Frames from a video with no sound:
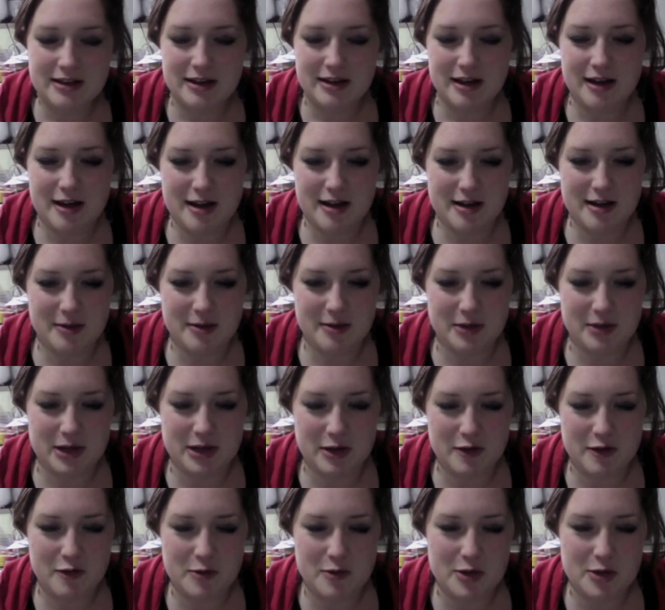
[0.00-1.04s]
Uh, I want to hear
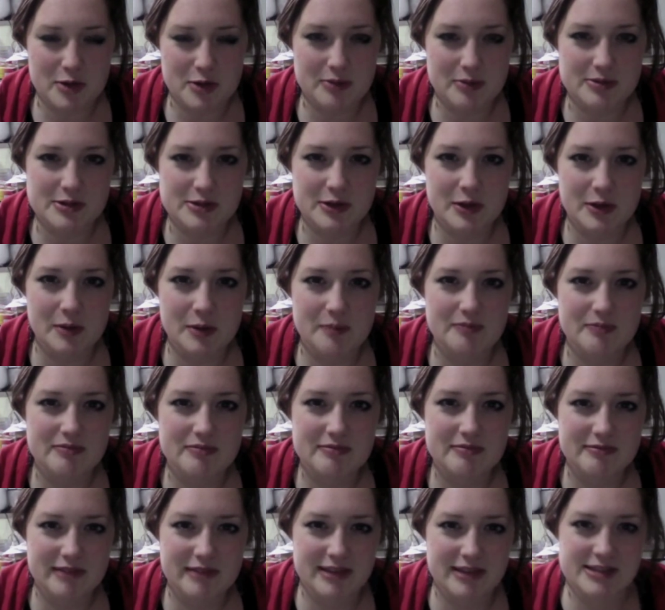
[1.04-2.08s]
from you. So
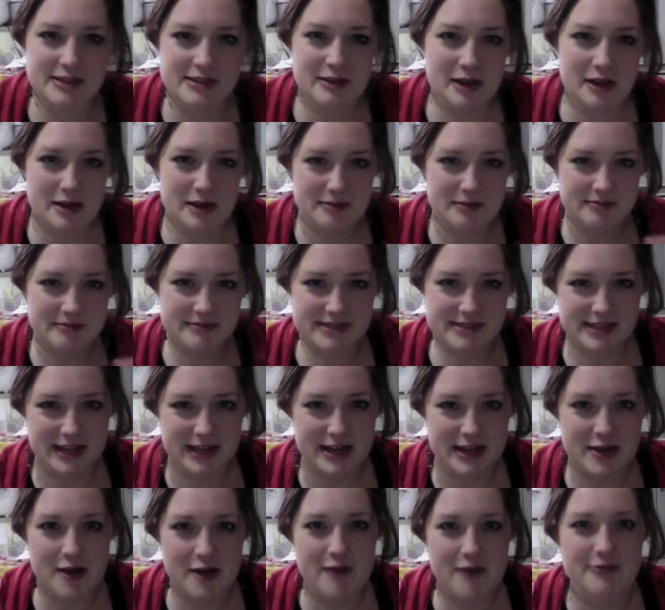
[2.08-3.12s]
thanks a lot.
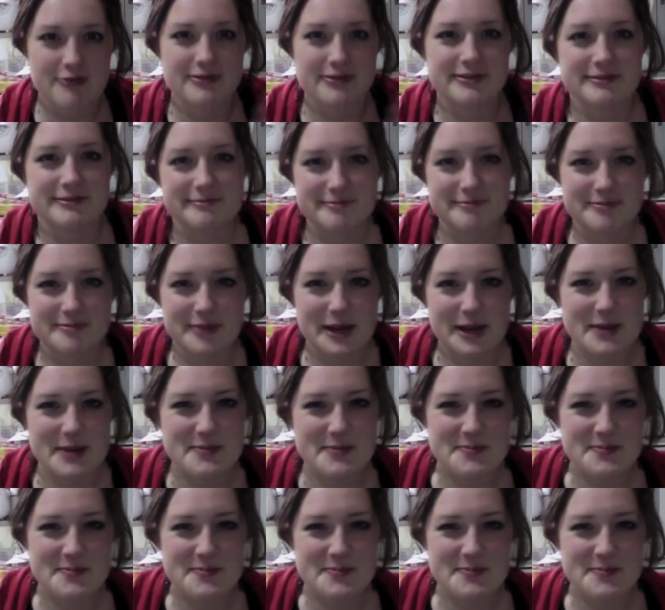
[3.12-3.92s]
Signing off. Bye.